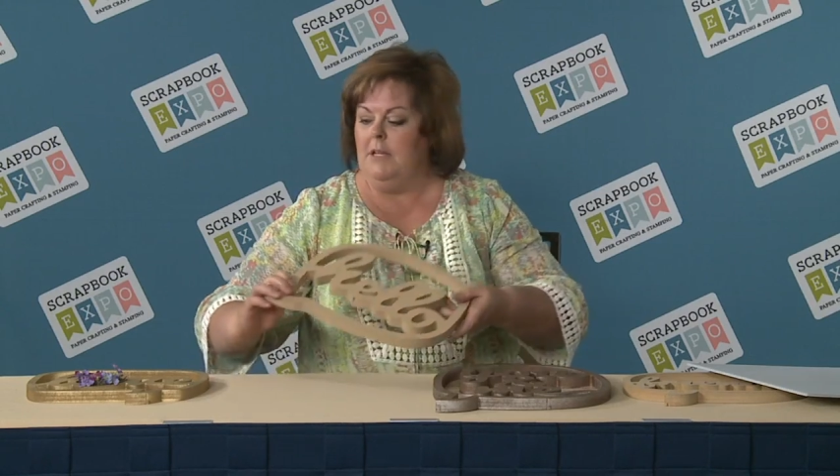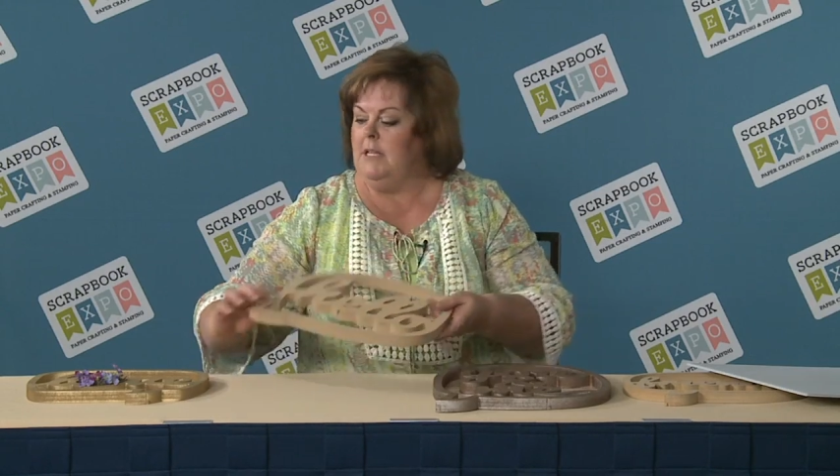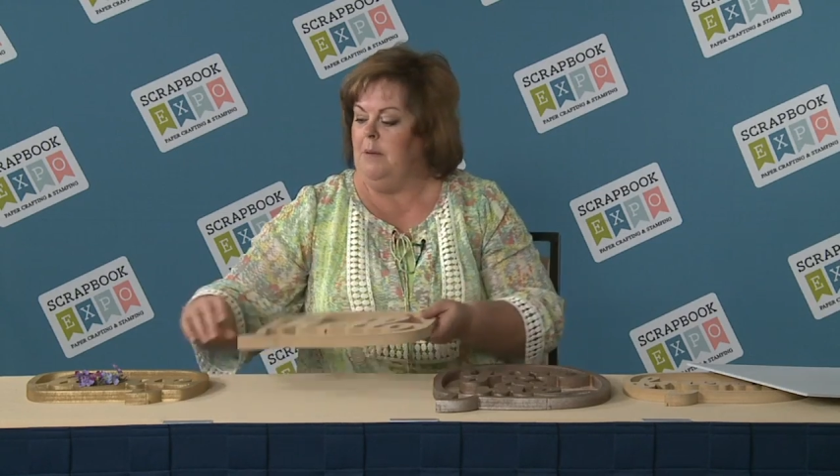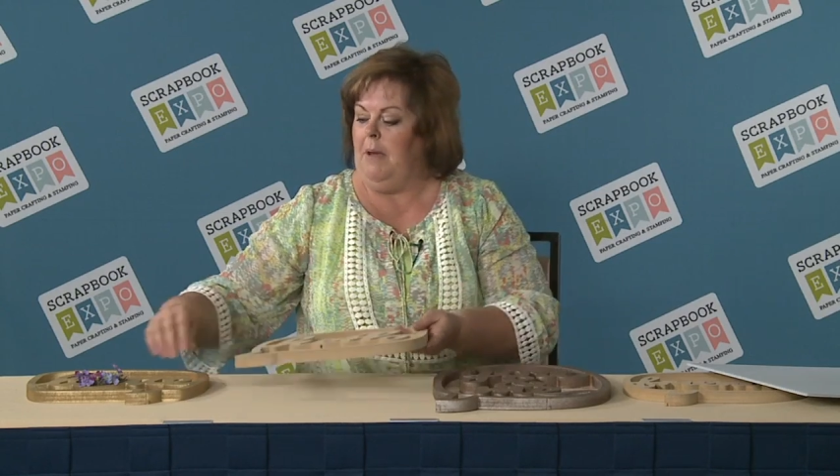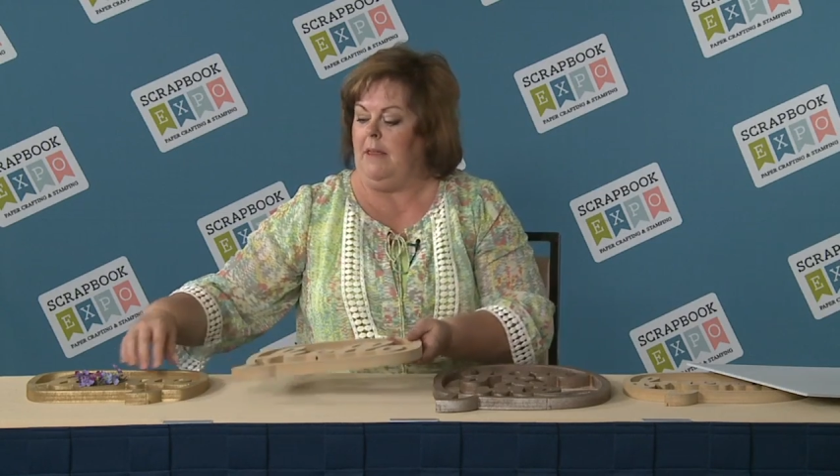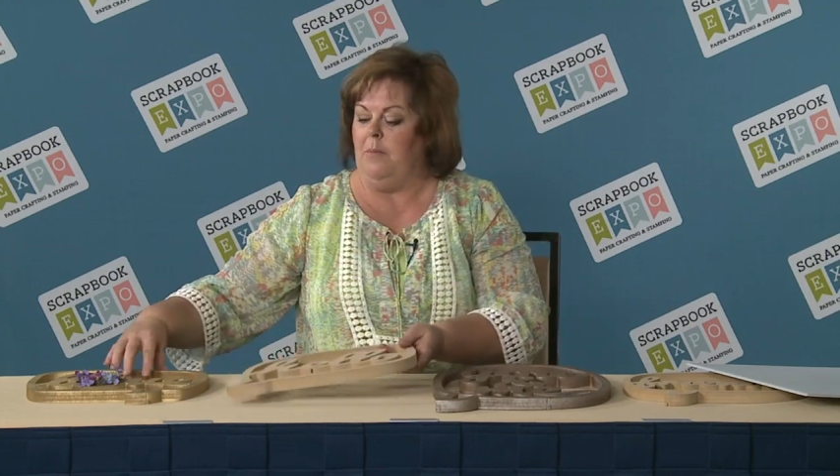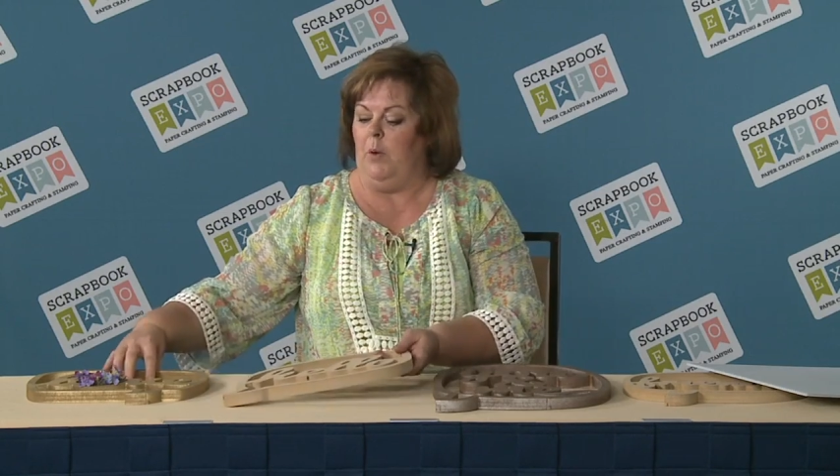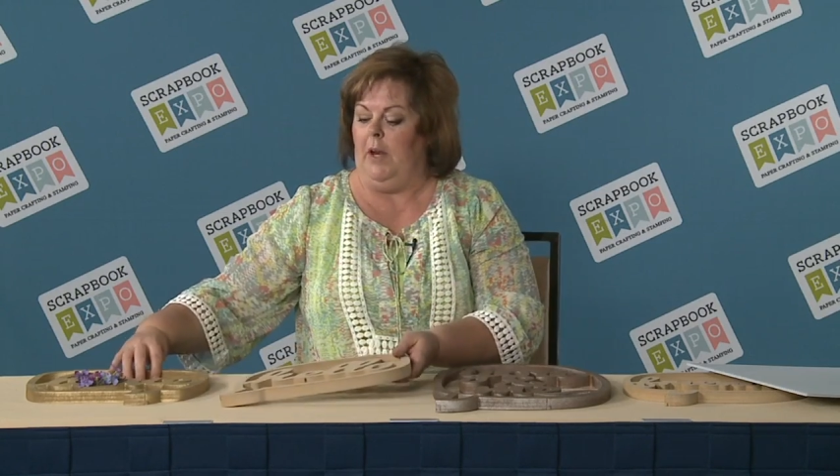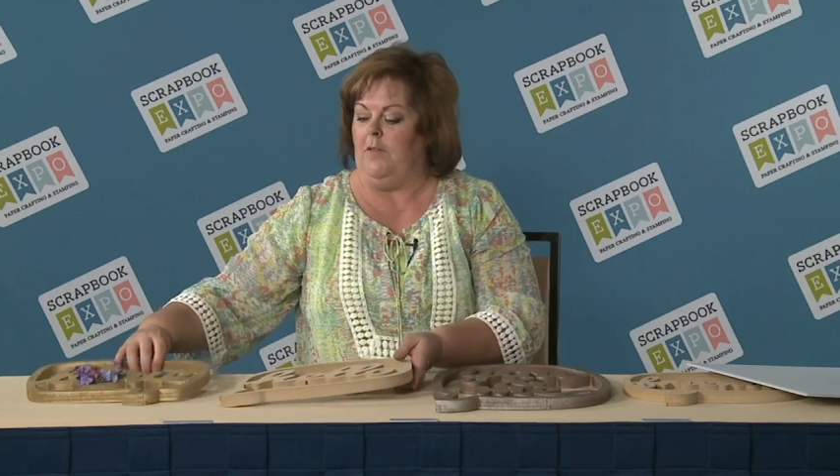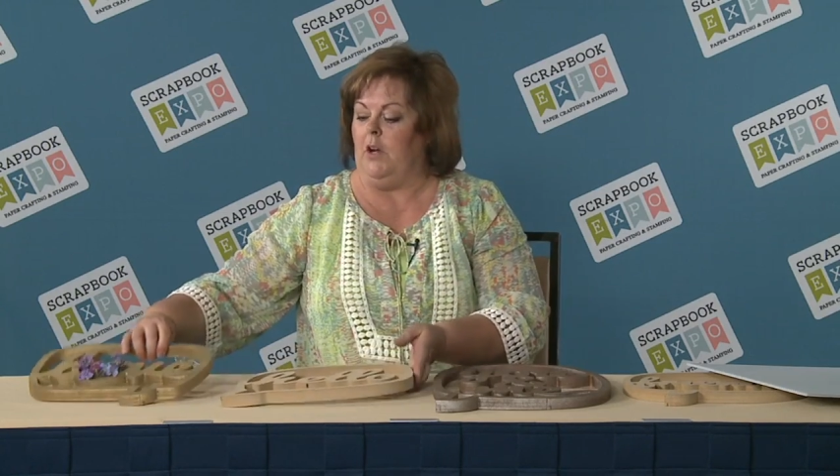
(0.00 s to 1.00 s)
to make them
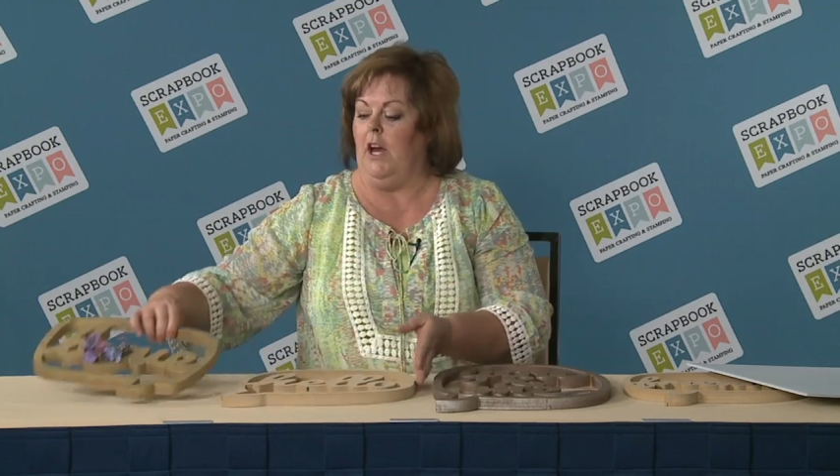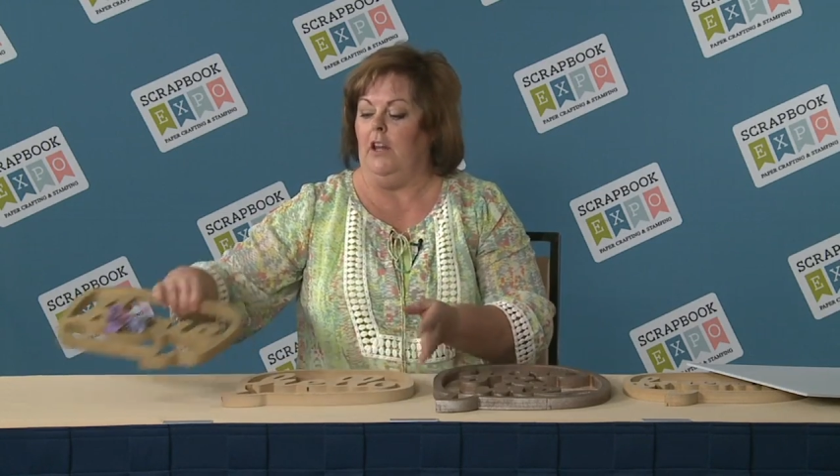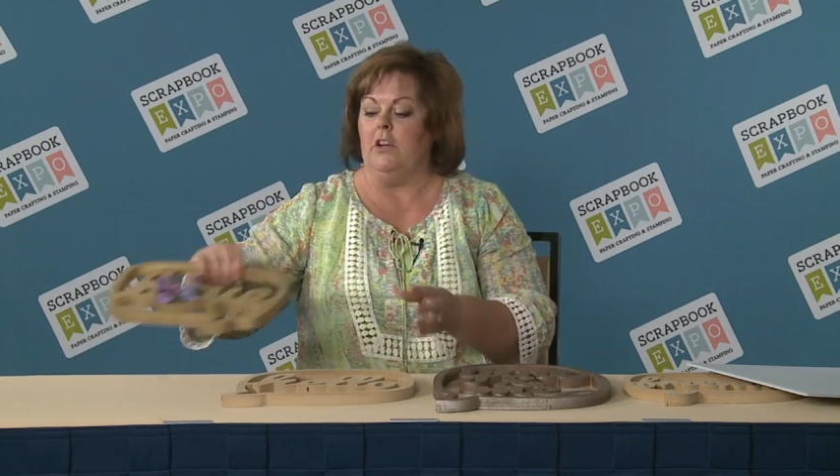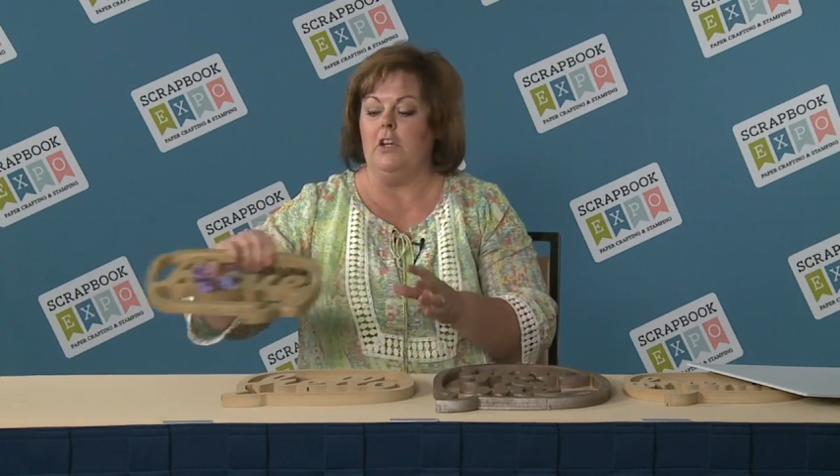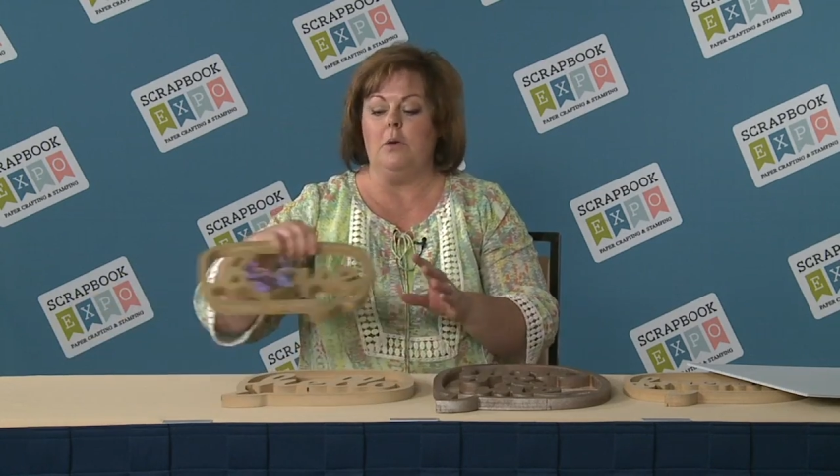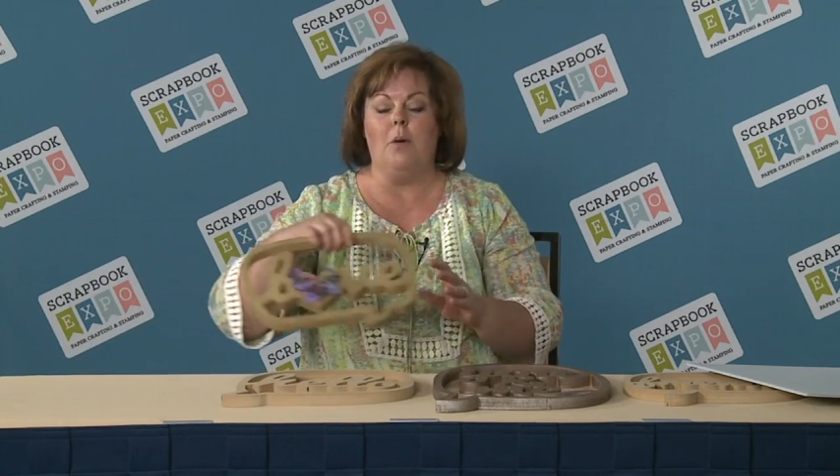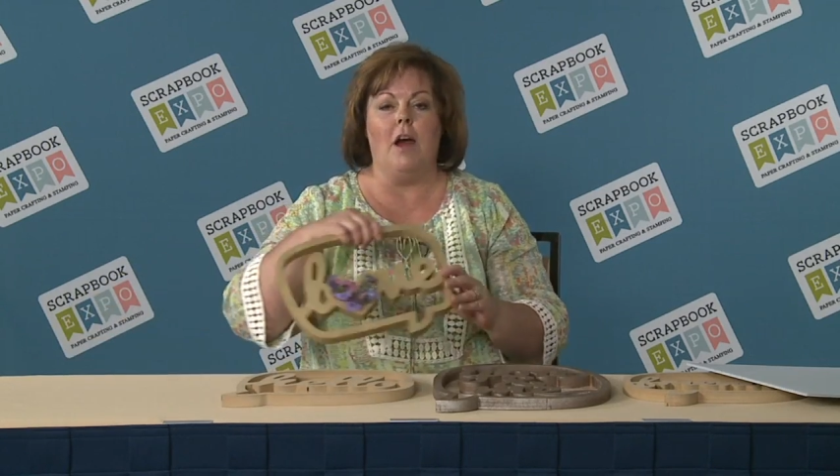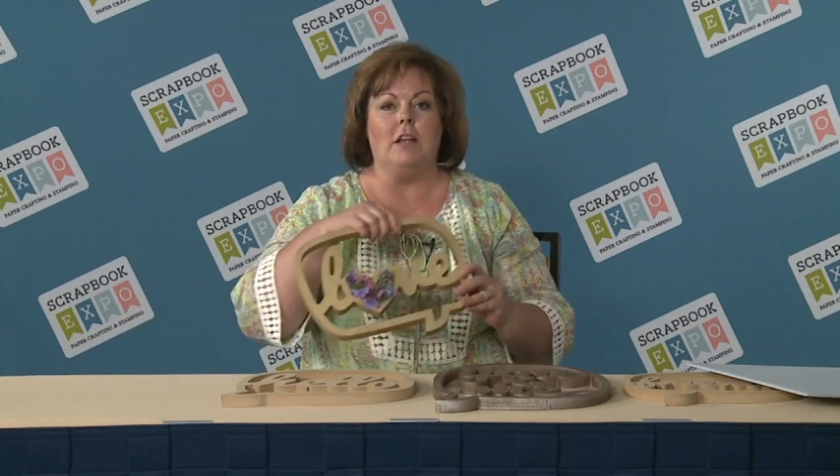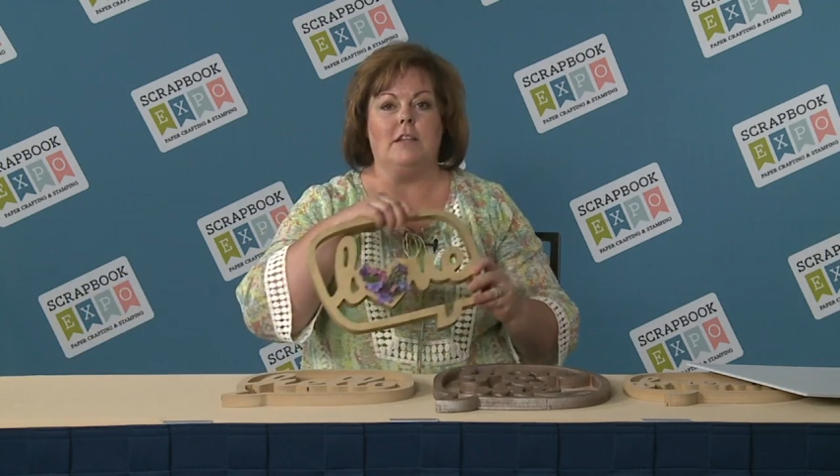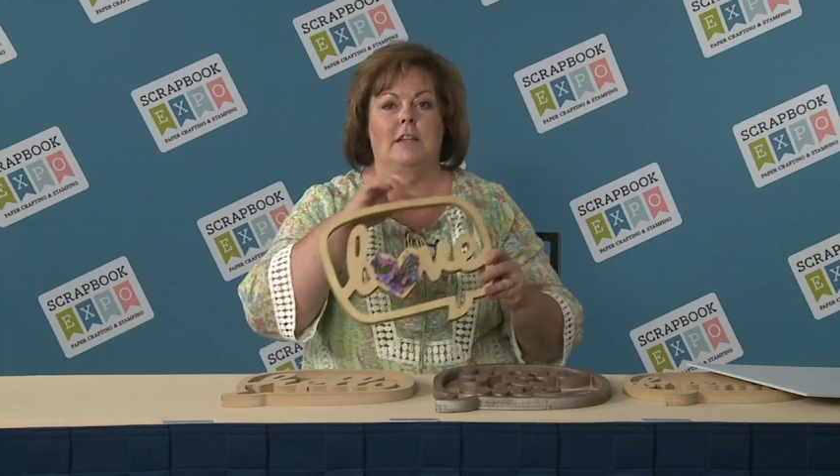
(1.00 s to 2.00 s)
whatever color you
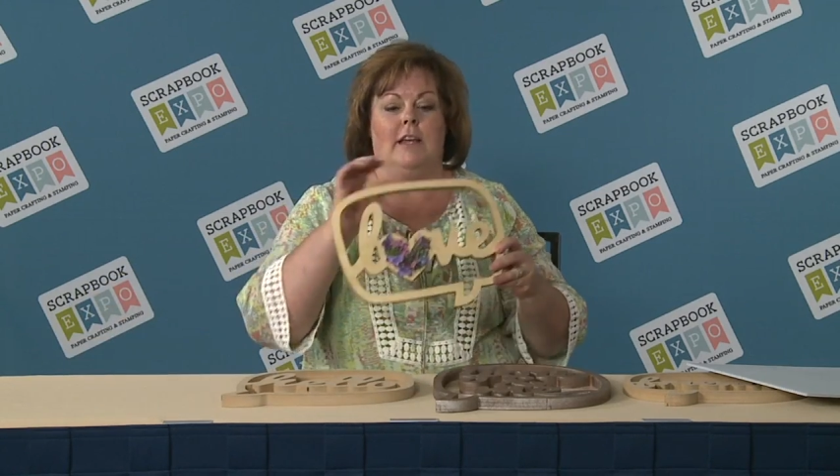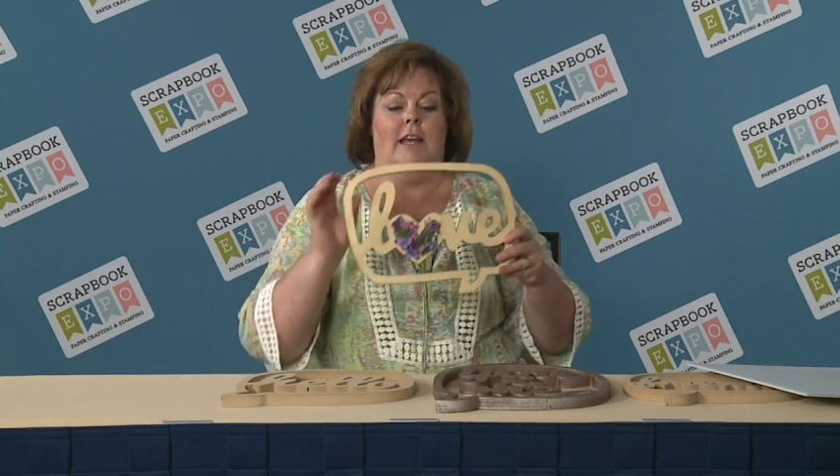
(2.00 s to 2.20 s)
want.